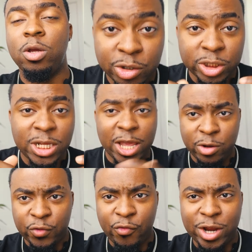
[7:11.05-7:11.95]
Usually I
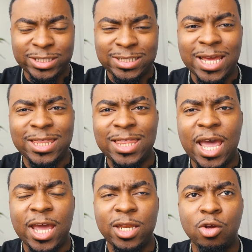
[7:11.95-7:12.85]
use phrases like
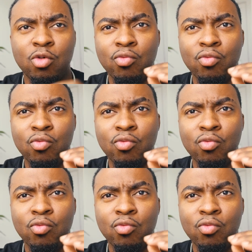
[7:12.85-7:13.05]
that